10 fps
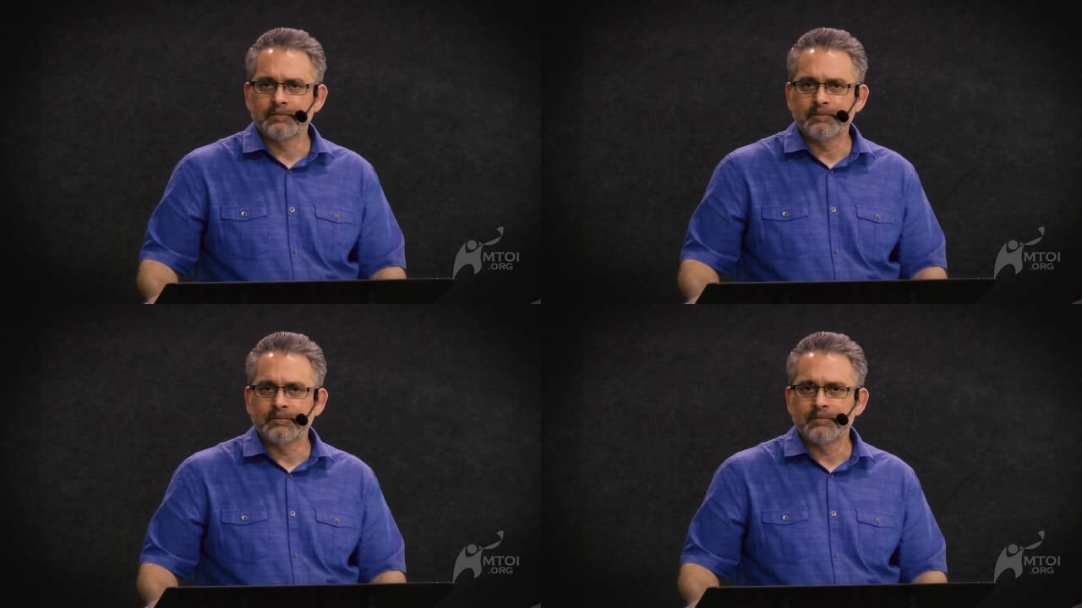
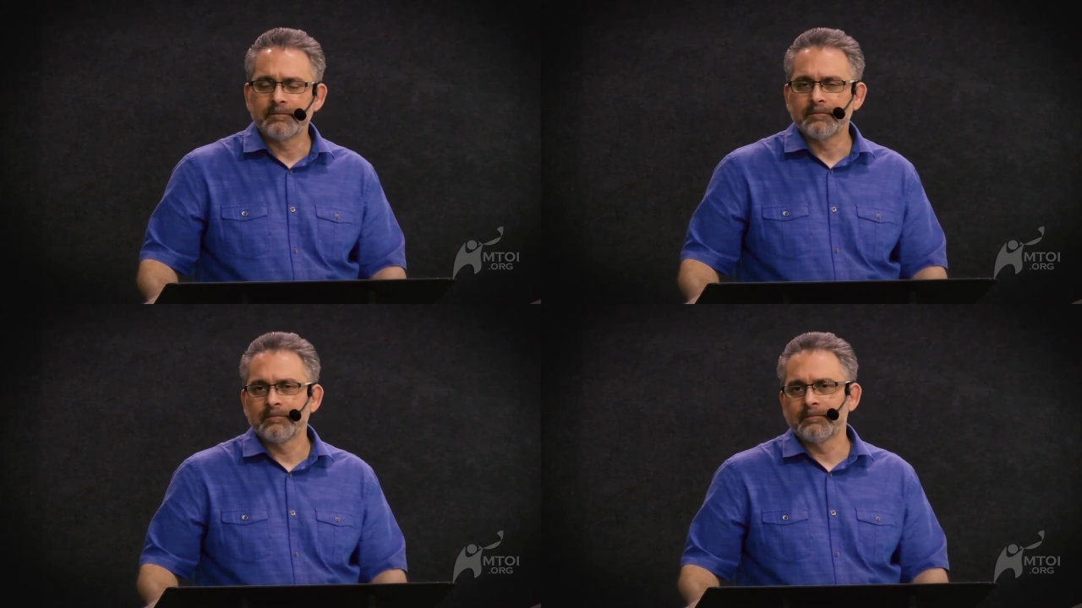
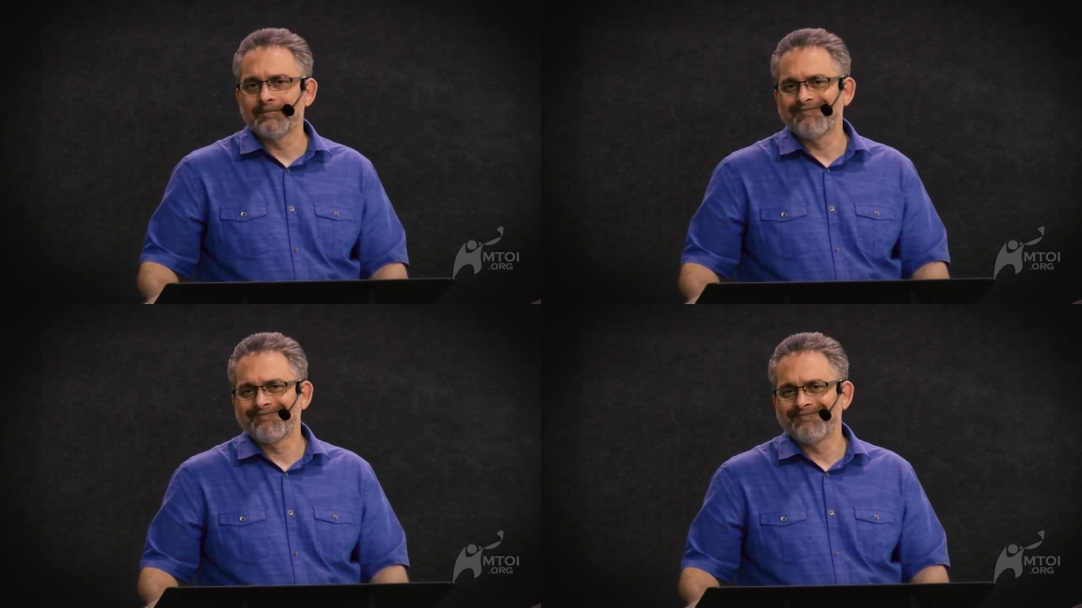
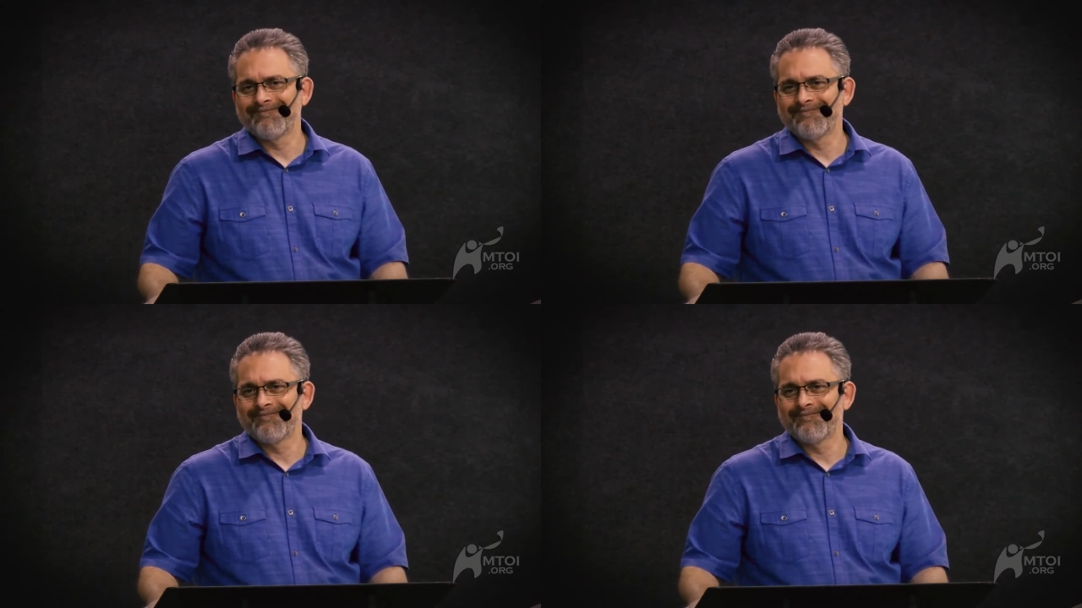
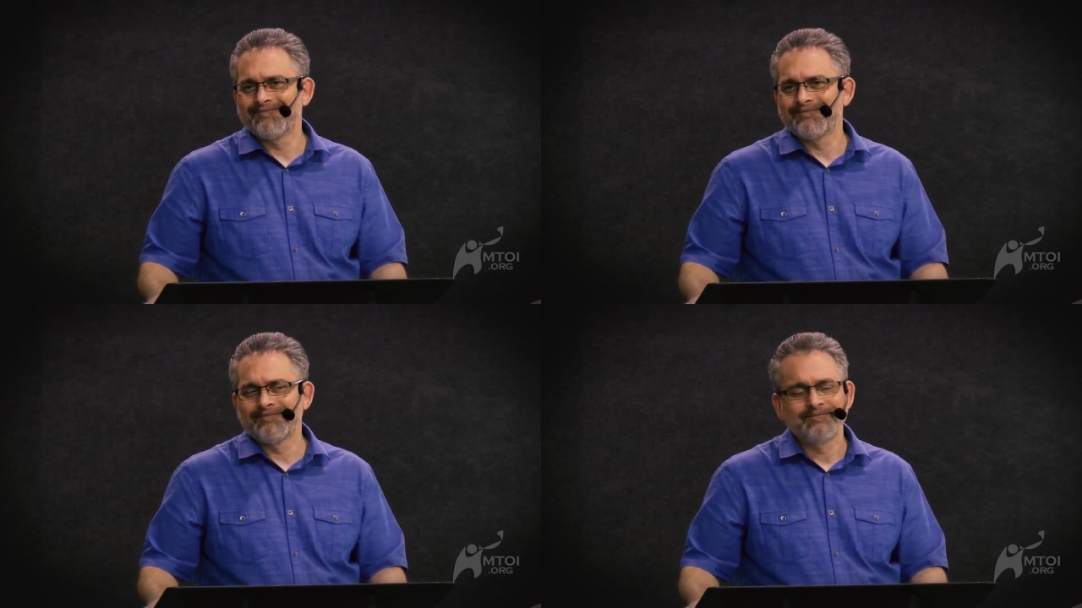
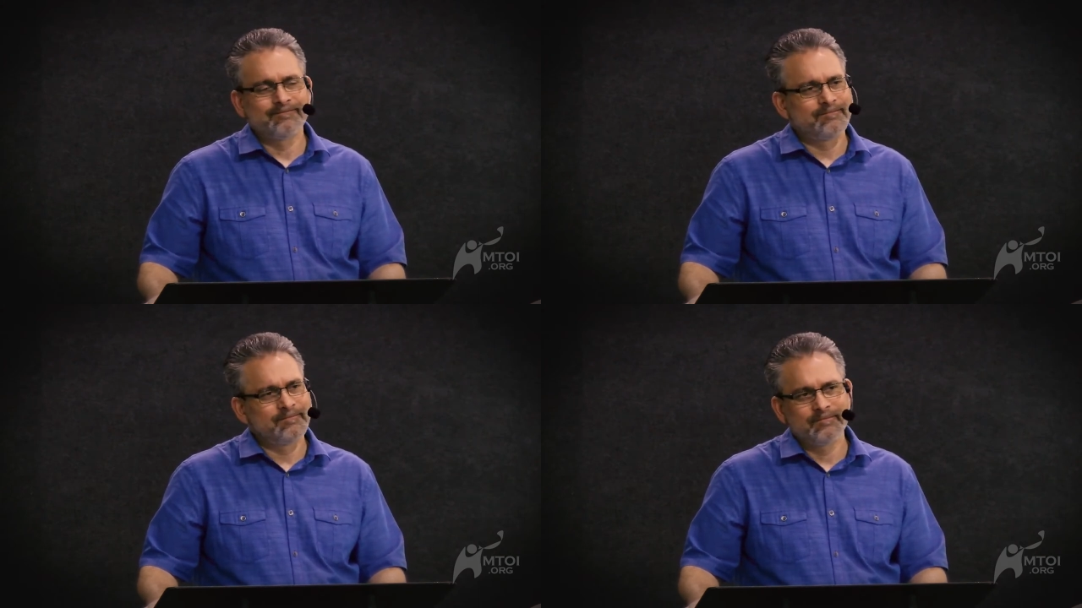
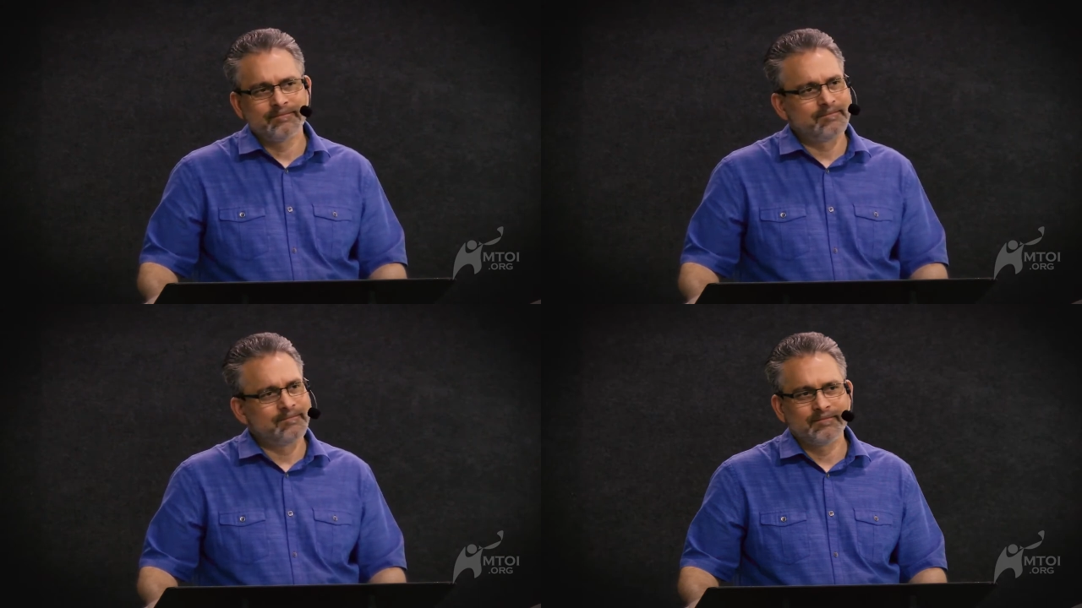
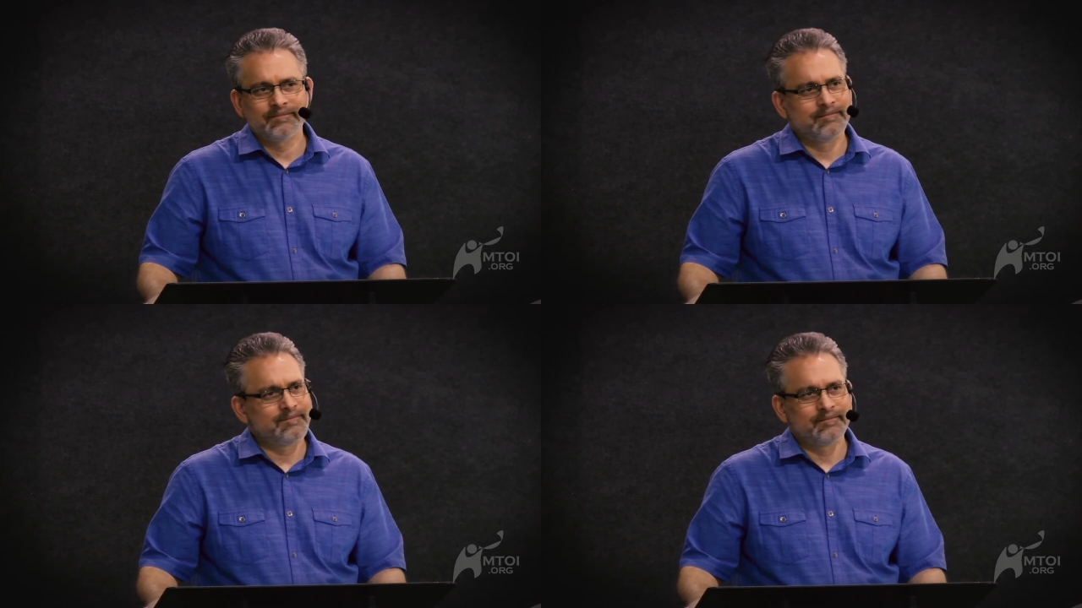
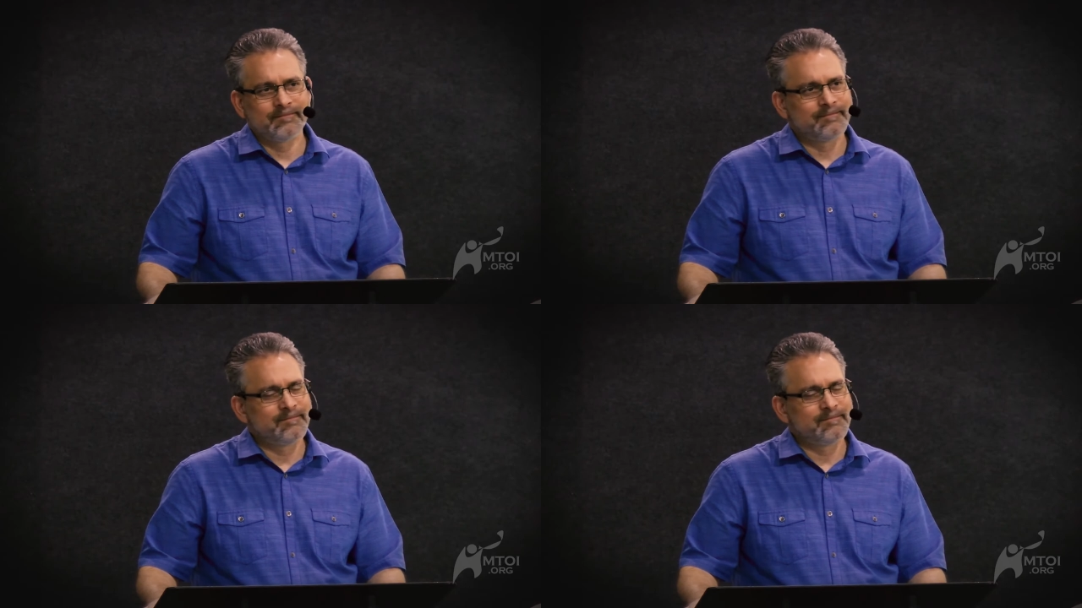[no speech]